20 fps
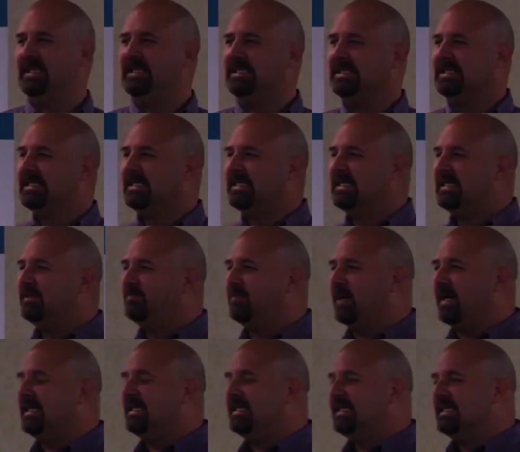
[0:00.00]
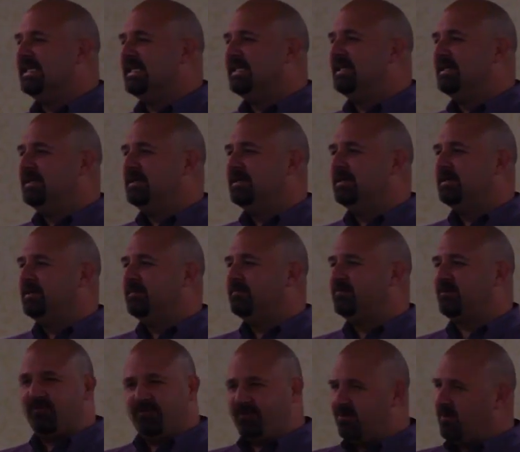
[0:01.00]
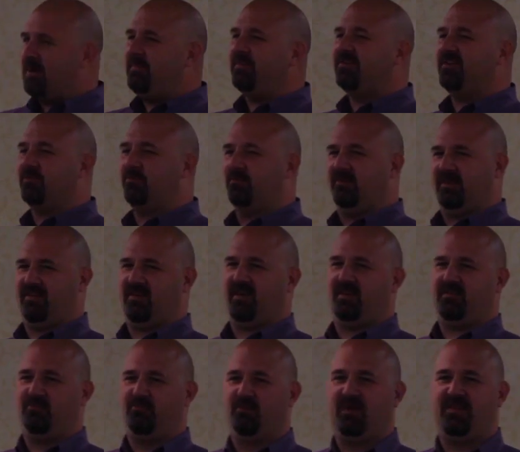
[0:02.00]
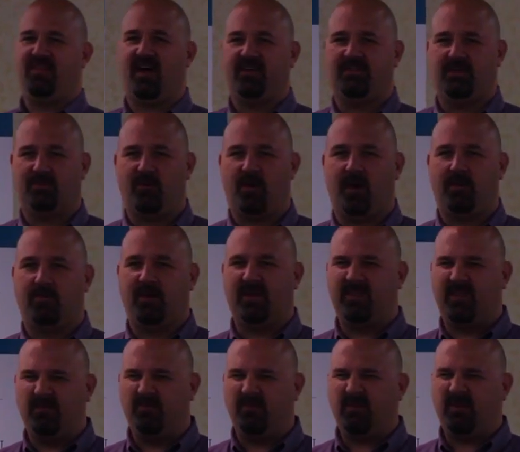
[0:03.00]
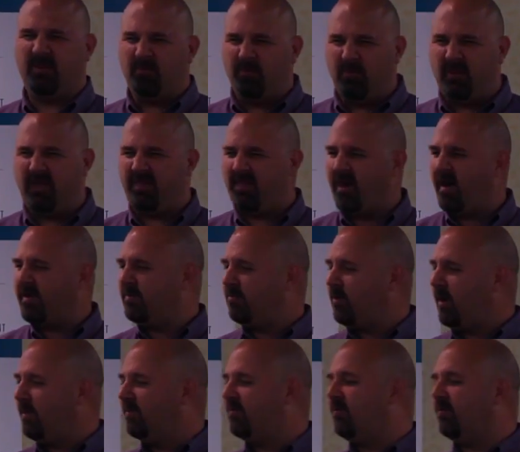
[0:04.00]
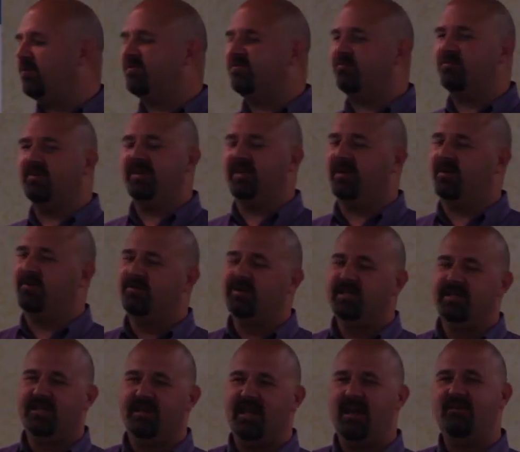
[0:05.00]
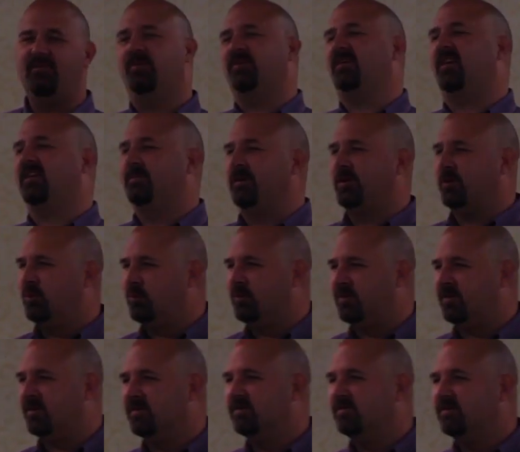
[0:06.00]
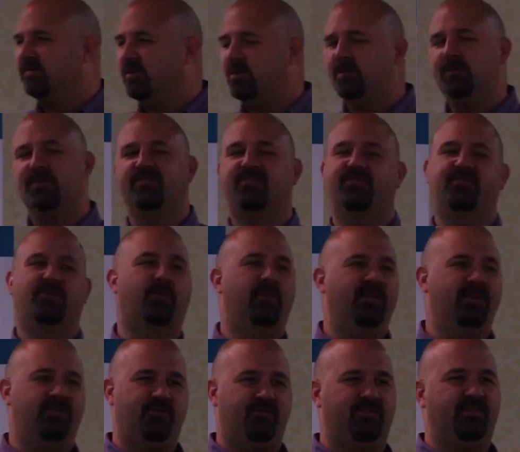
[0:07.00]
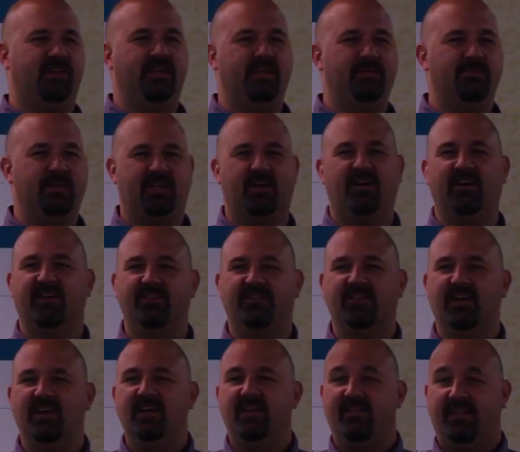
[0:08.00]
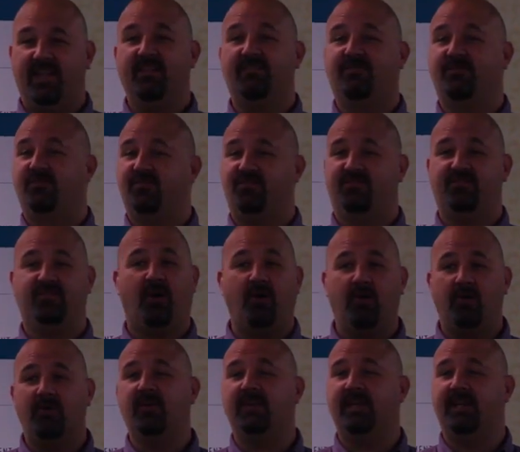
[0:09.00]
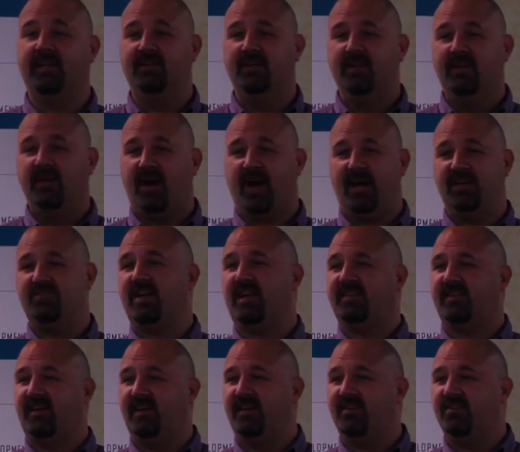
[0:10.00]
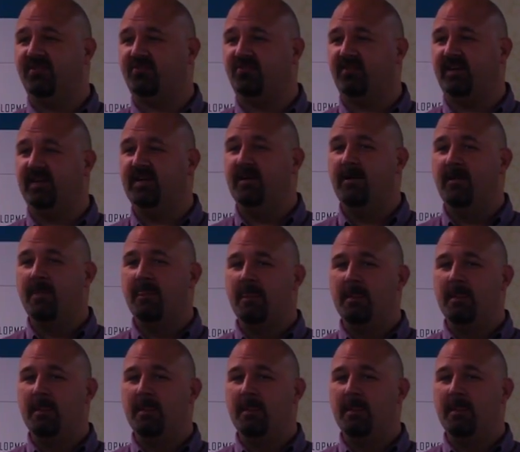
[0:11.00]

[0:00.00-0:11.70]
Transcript: me. But so Amazon's really rethought the problem, right? They've really rethought the problem. Of course, everyone talks about Uber. Uber is so interesting because they've just totally hijacked that industry,